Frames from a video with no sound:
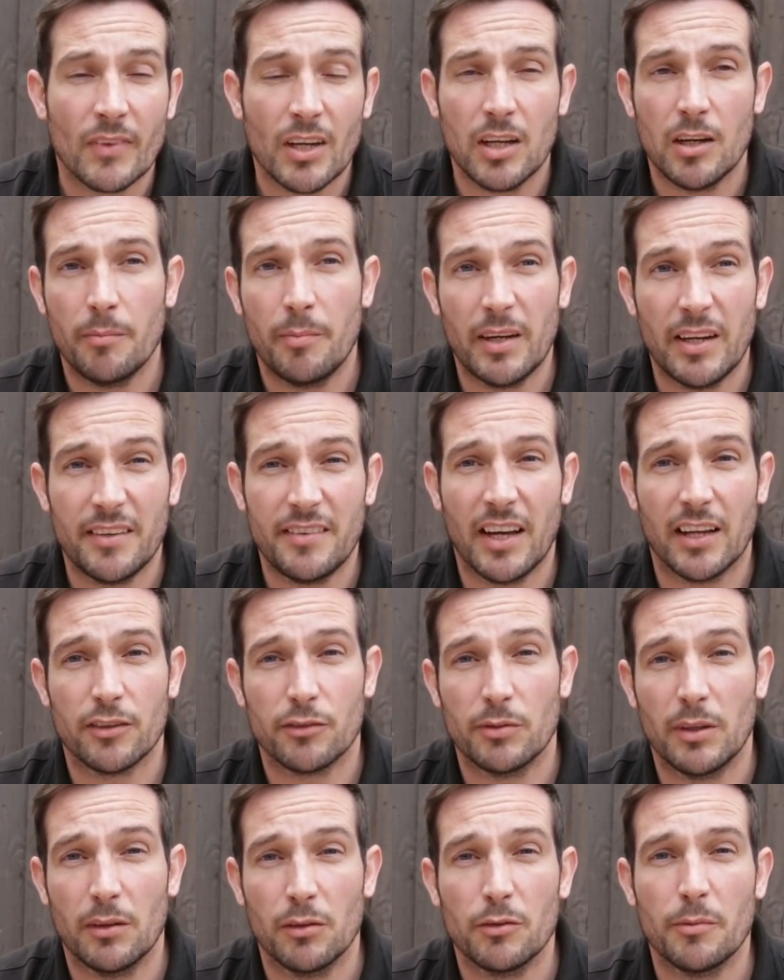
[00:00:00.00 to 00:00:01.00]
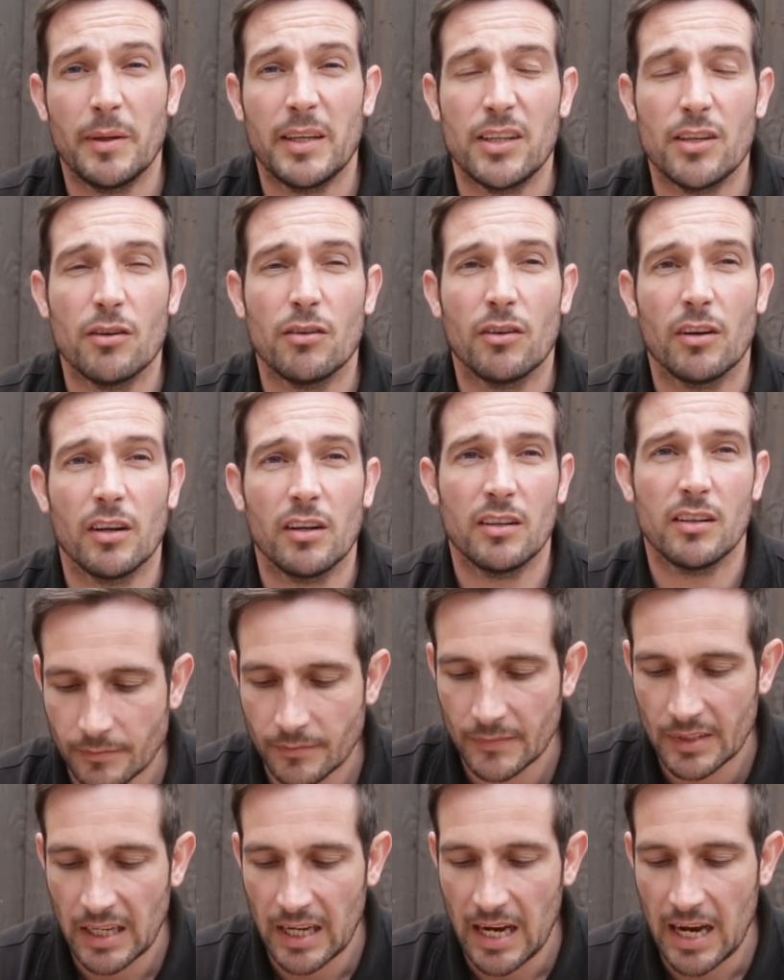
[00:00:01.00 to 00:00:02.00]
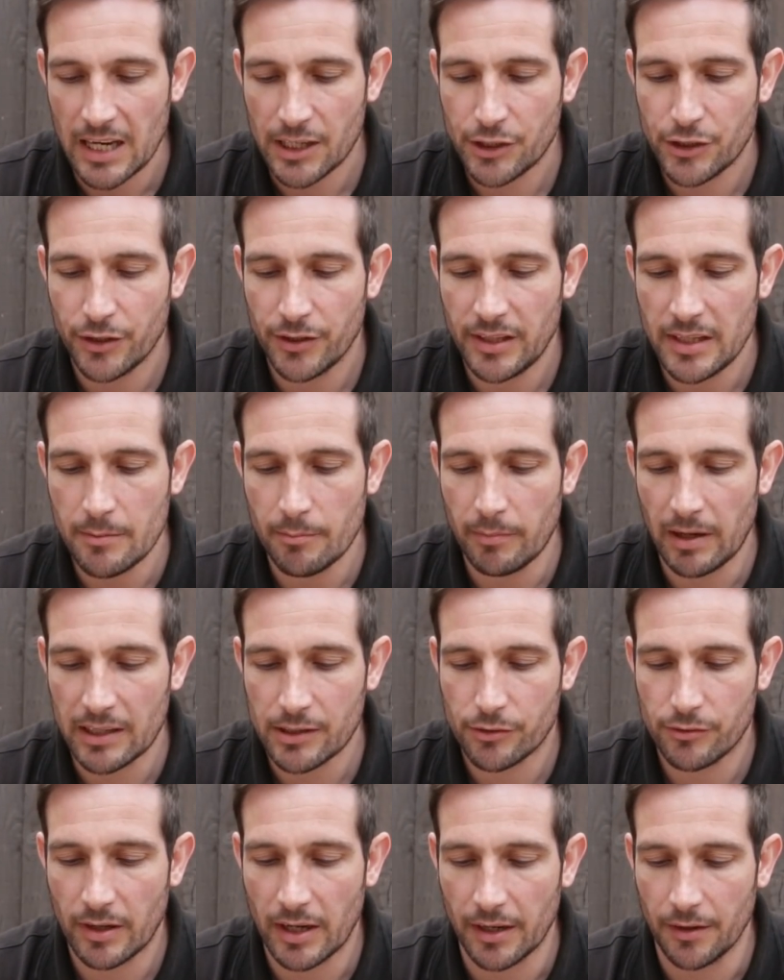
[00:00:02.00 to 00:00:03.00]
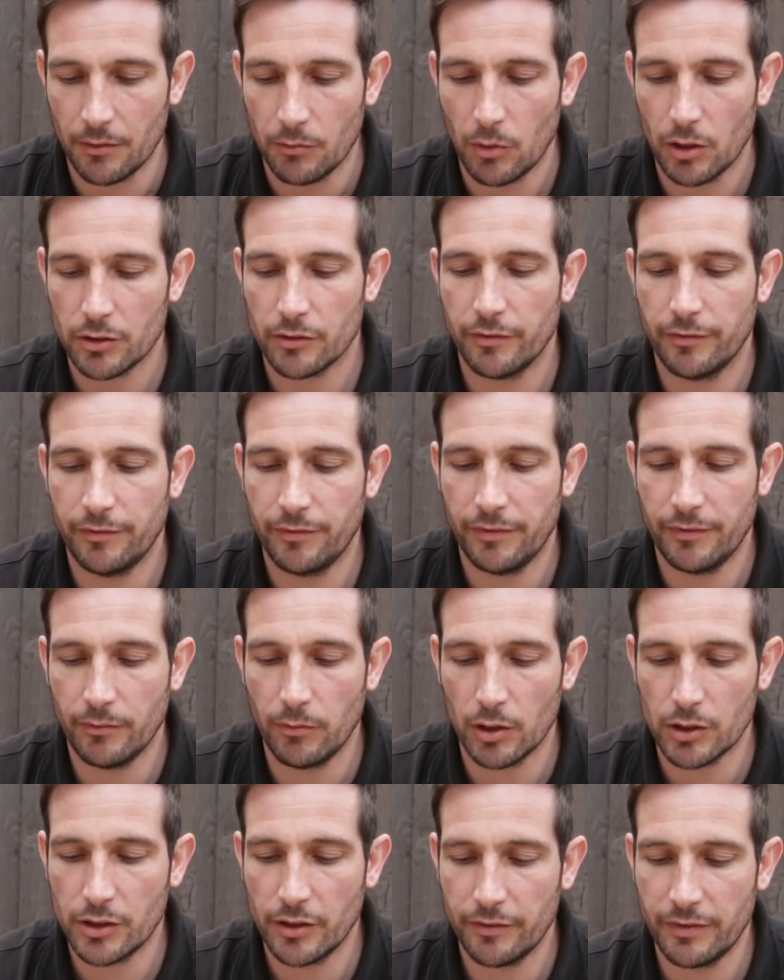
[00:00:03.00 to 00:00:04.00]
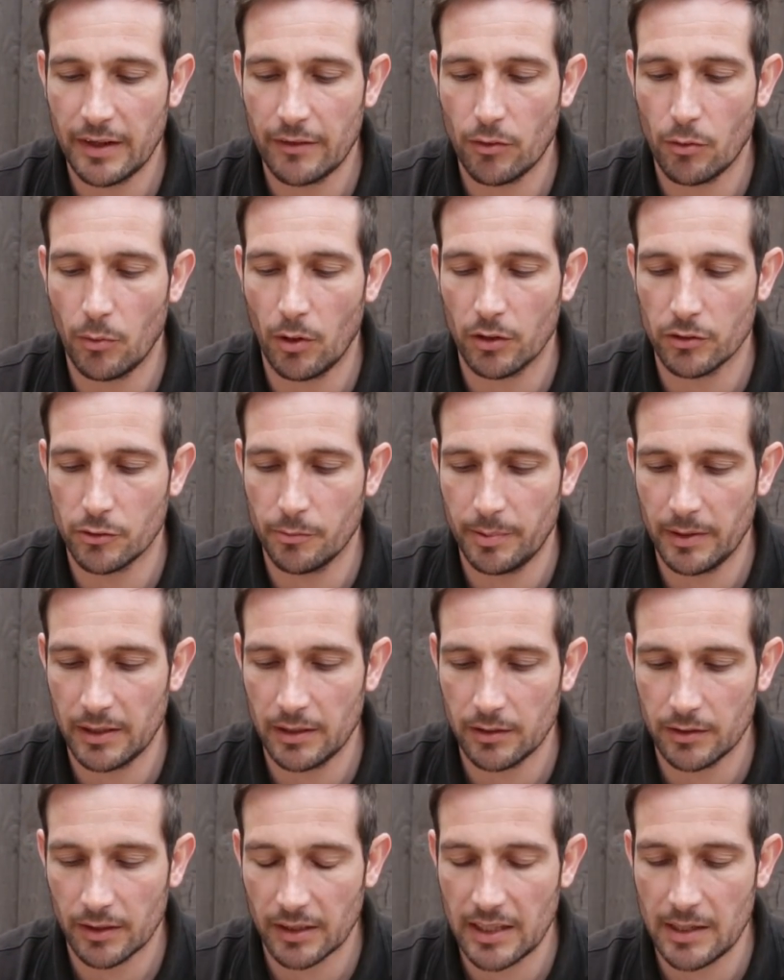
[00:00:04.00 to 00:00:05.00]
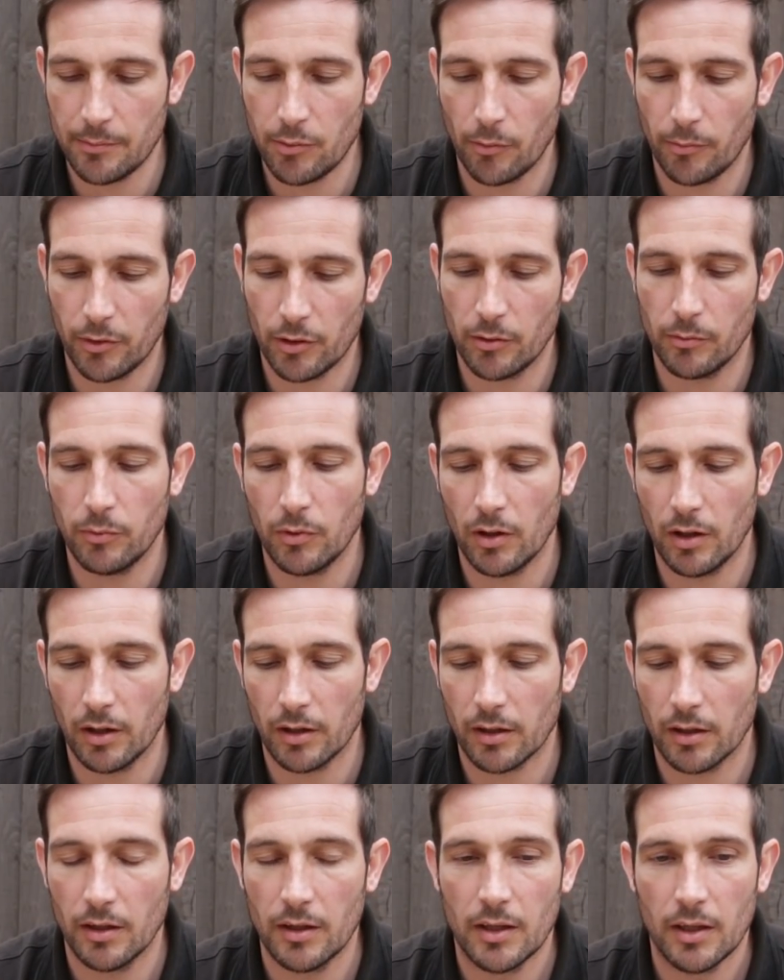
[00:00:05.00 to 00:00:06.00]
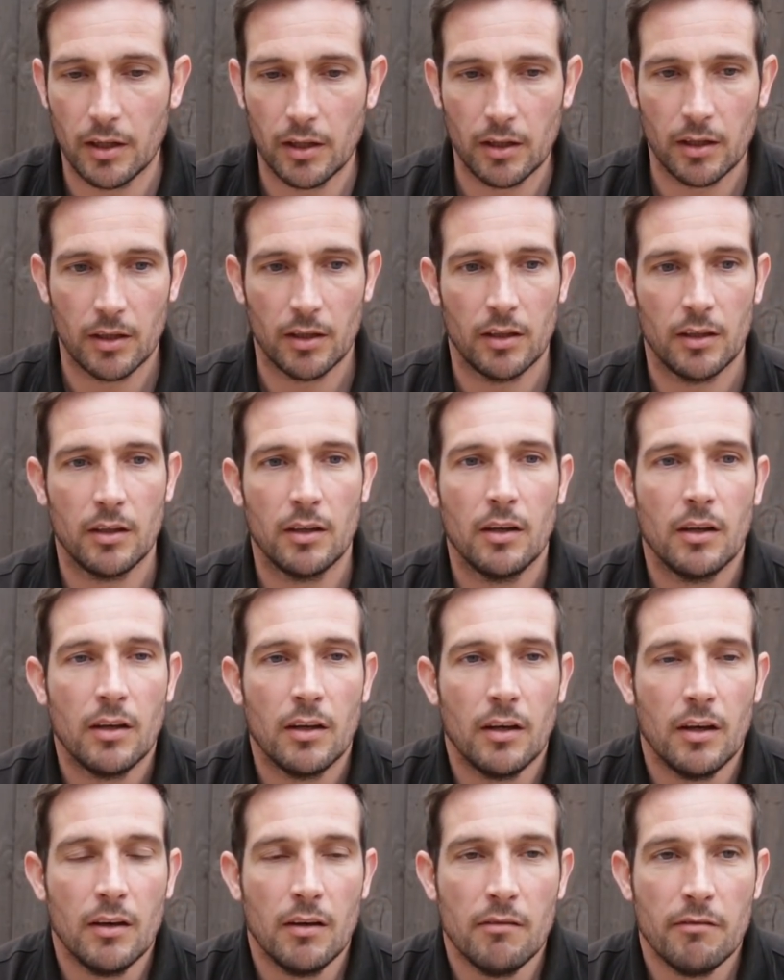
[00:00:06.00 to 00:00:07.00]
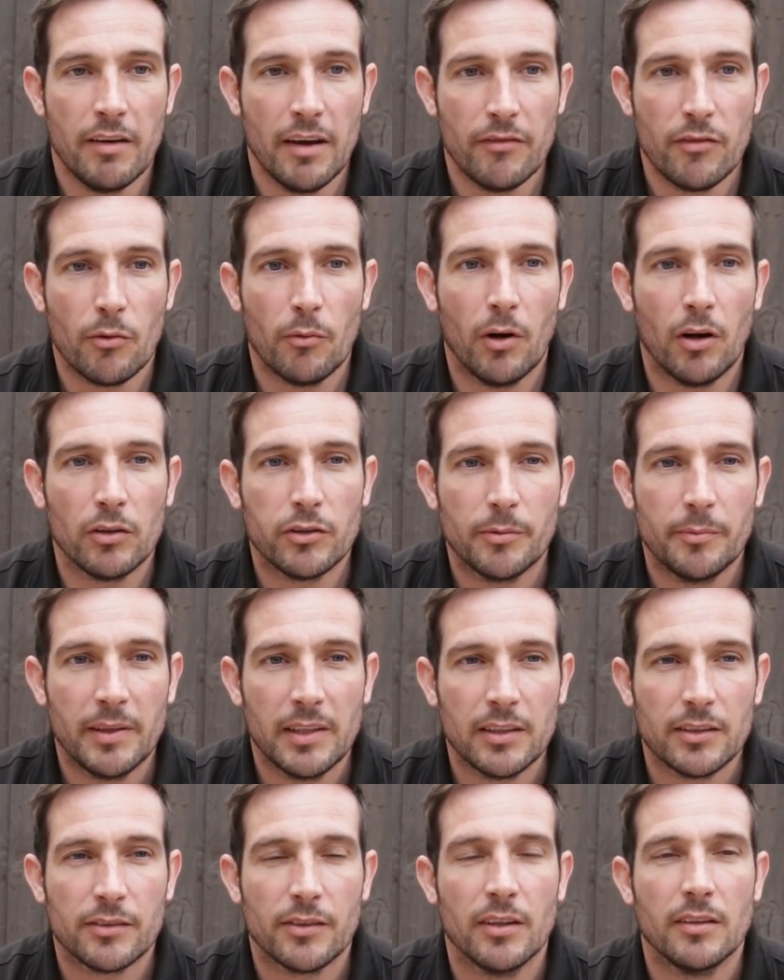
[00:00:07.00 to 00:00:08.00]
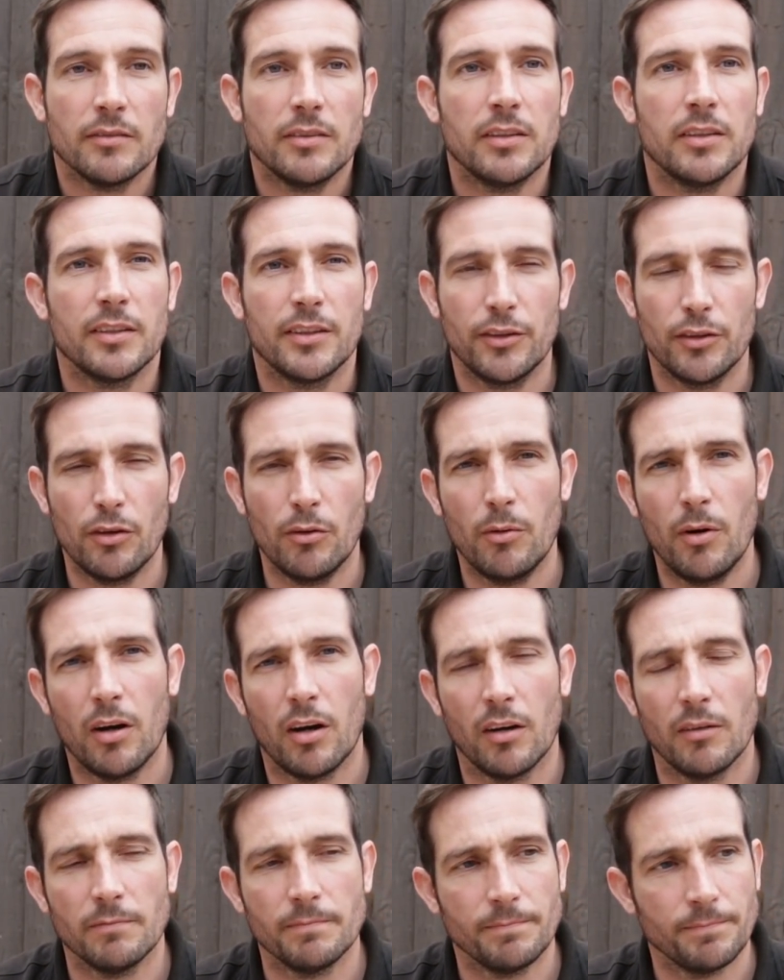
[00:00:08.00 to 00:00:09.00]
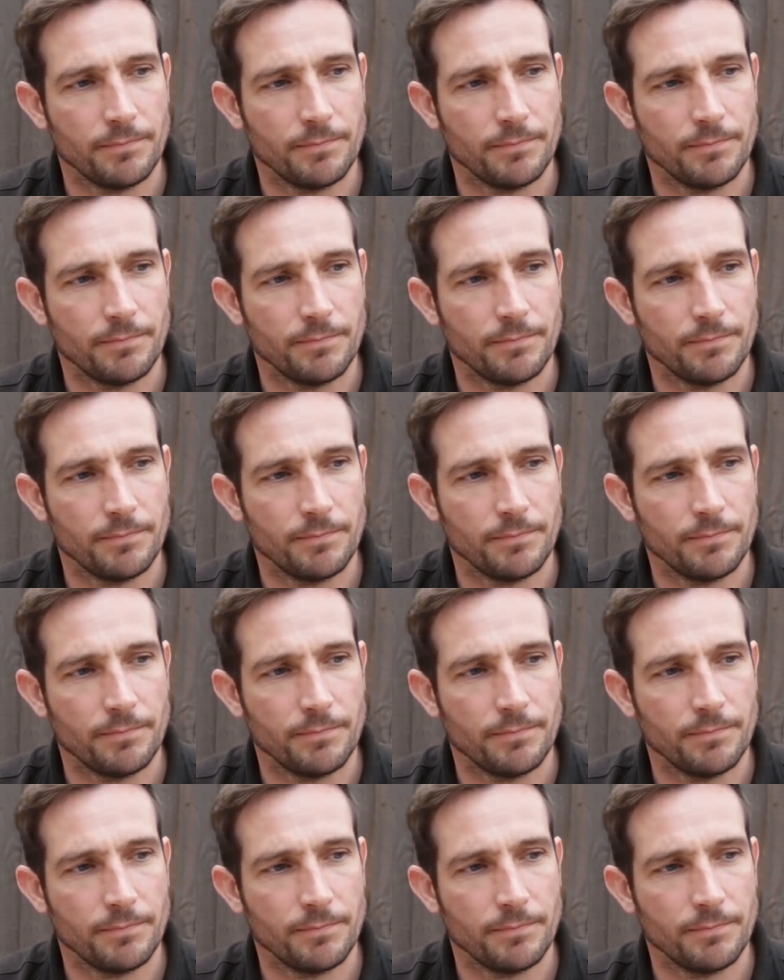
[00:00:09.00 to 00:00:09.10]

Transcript: and a bit of dance when I was a bit younger. Eshadeep Basran, what's your favourite wall to build? Keep up the good work. Favourite wall to build? Do you know what?